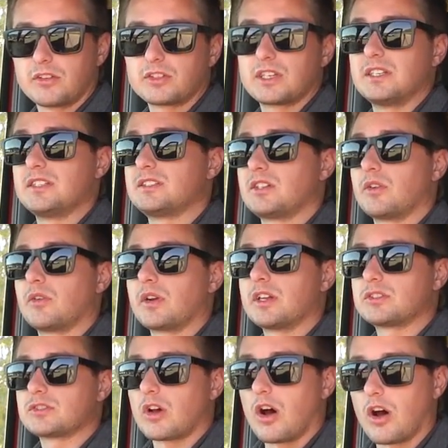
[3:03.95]
considering
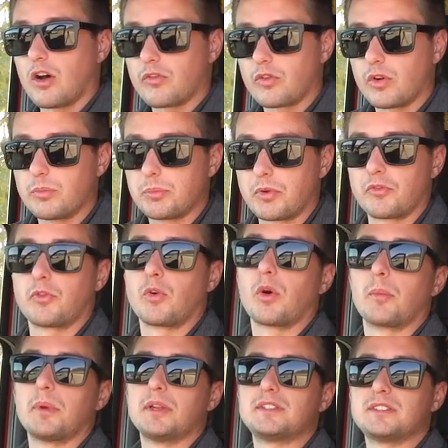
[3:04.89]
its off-road
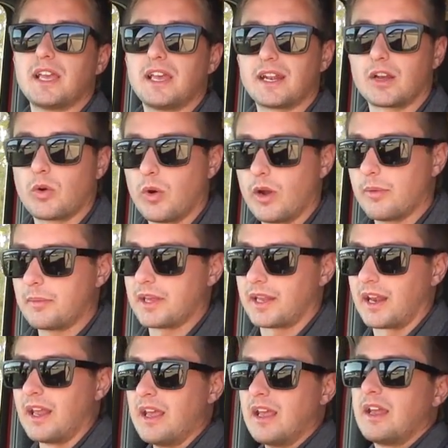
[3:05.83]
performance and equipment.
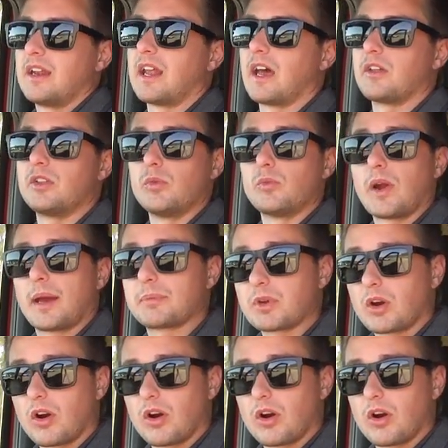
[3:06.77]
Now, the Raptor